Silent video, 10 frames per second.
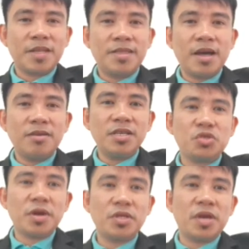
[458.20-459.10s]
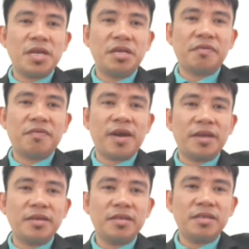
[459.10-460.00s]
Now let's try to
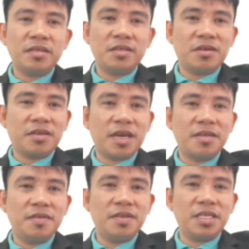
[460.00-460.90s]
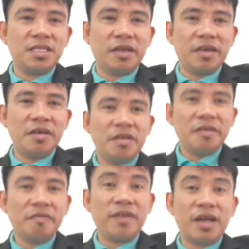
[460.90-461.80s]
identify. Okay, this is the
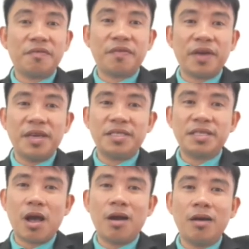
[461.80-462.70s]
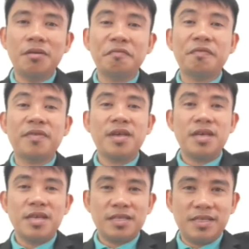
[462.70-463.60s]
flat face of
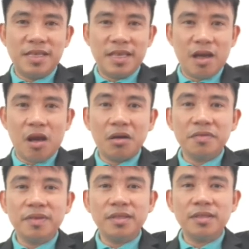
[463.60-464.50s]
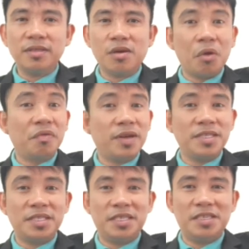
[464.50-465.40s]
the oval. Oval
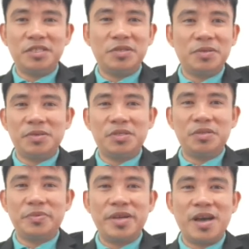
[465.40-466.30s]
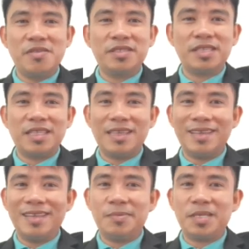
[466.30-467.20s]
is easy to pronounce. An
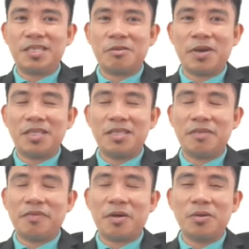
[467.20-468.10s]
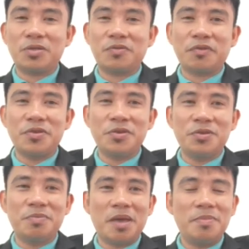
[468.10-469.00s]
ellipse is quite difficult for
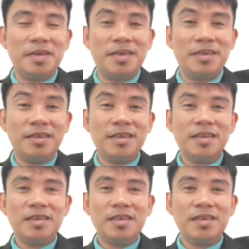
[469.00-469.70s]
you. Maybe